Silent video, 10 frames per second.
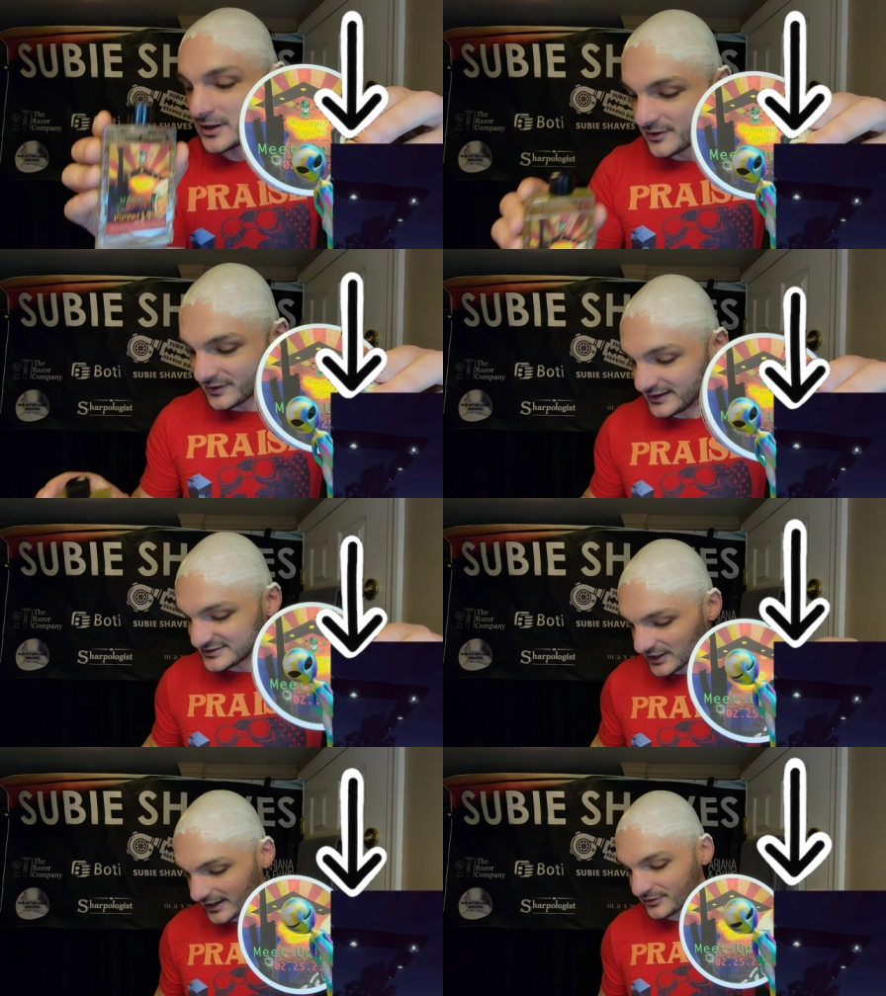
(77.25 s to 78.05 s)
They
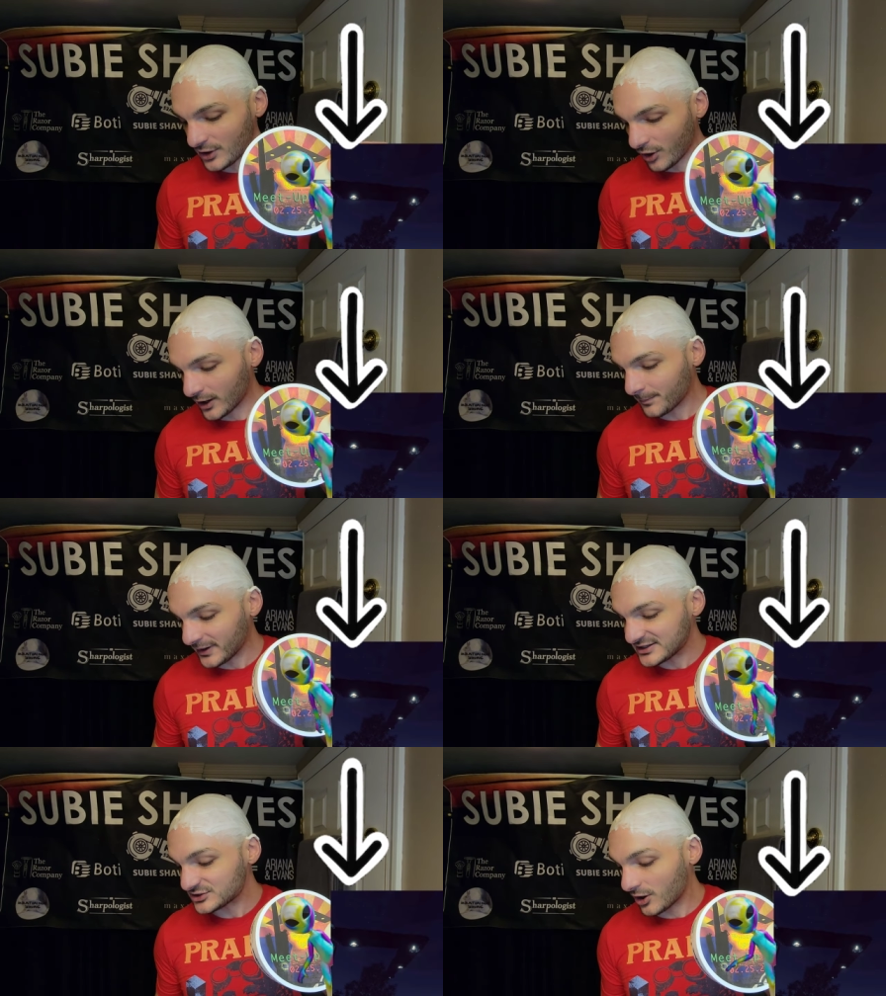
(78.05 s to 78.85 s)
designed the art
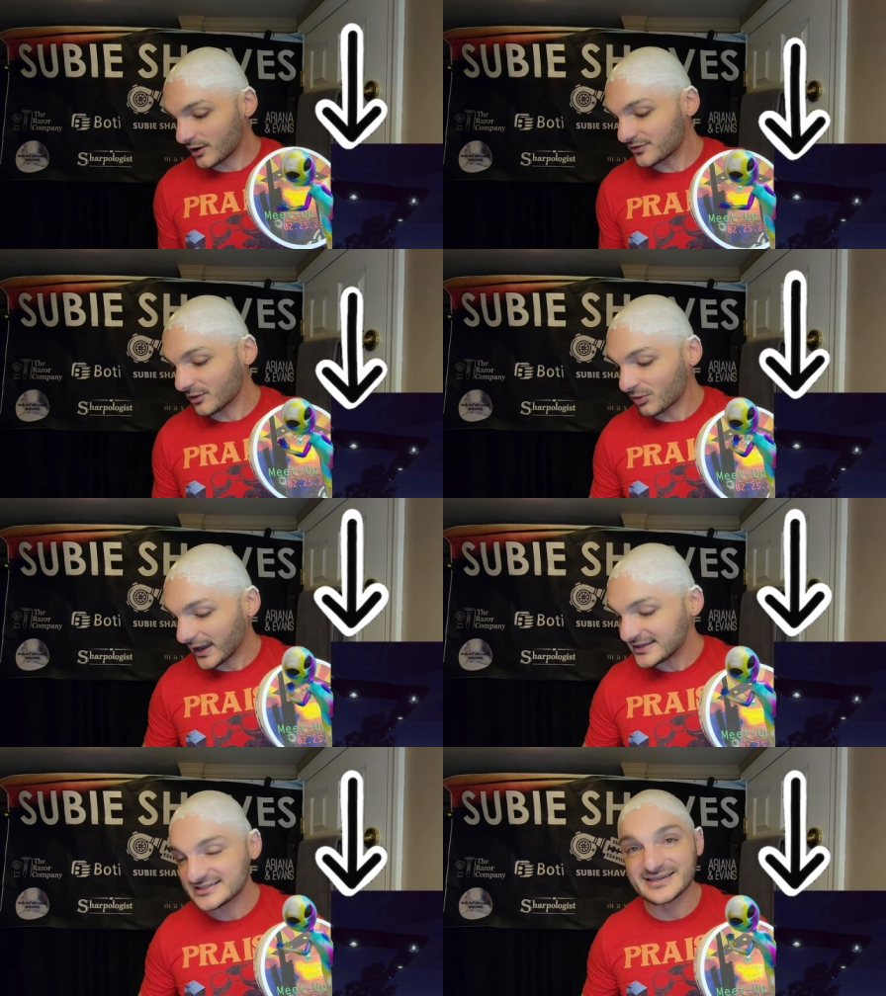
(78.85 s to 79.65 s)
based on the
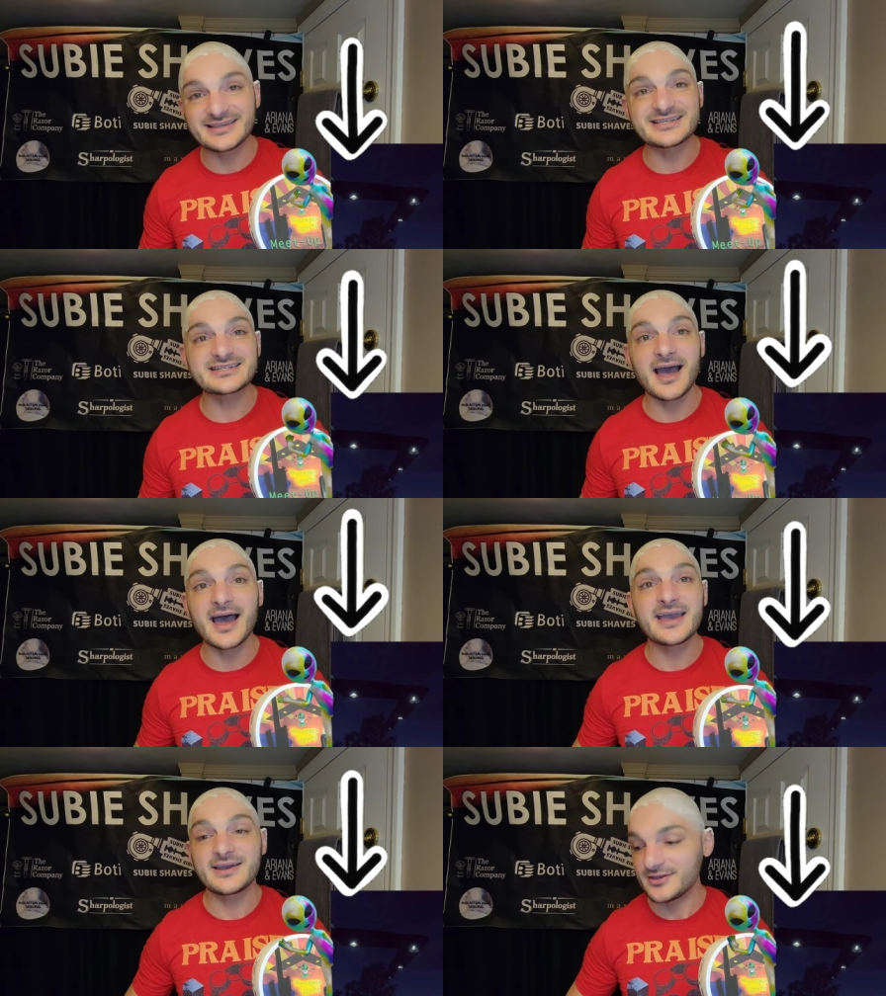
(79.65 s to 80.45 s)
lights in the
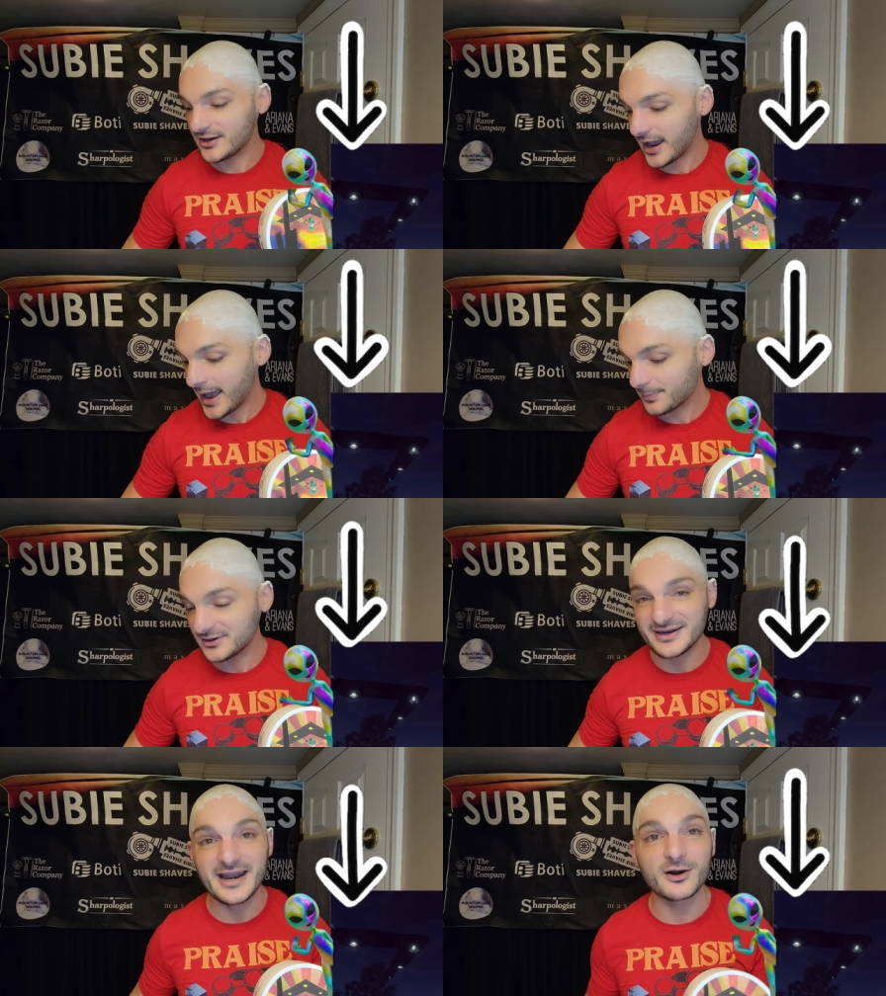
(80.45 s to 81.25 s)
sky that happened
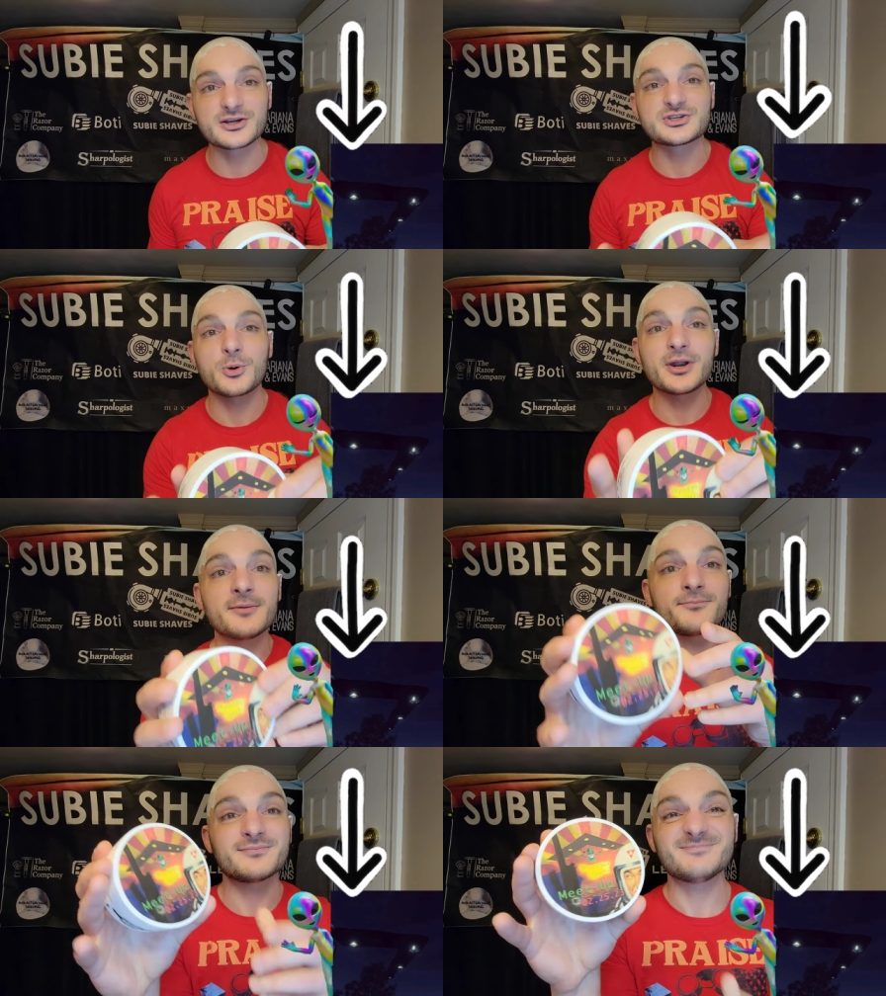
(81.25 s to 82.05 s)
in
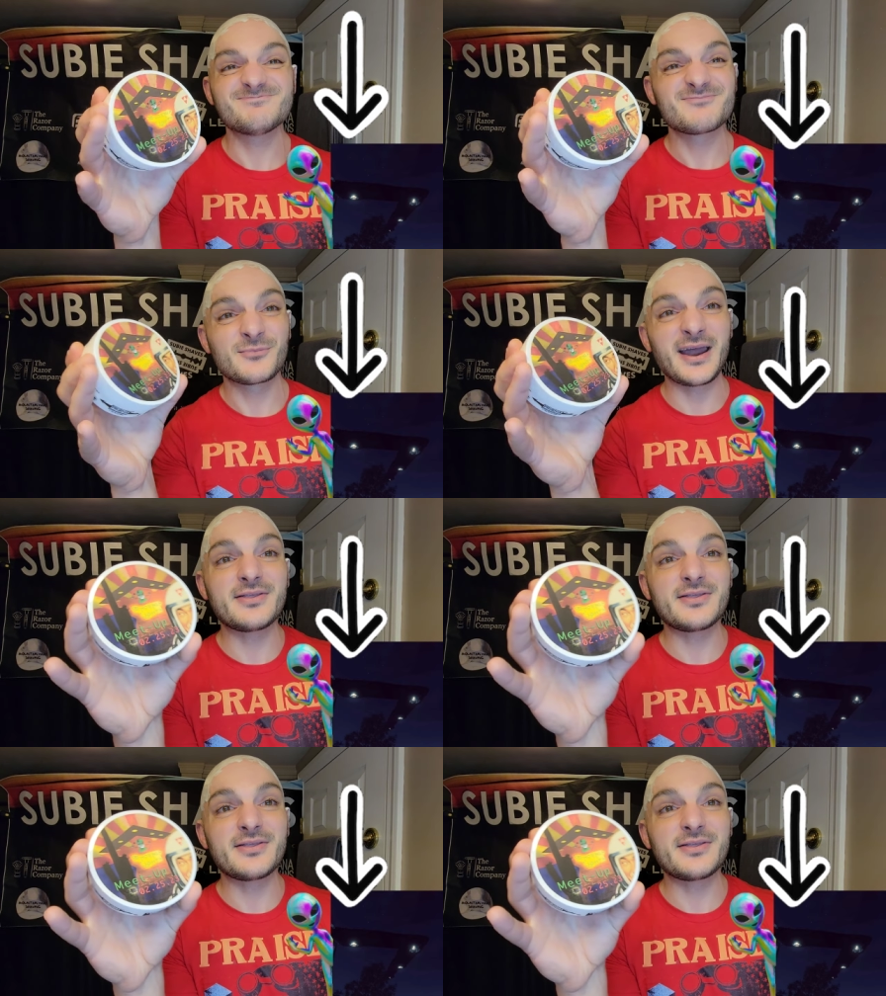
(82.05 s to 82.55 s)
Arizona, right?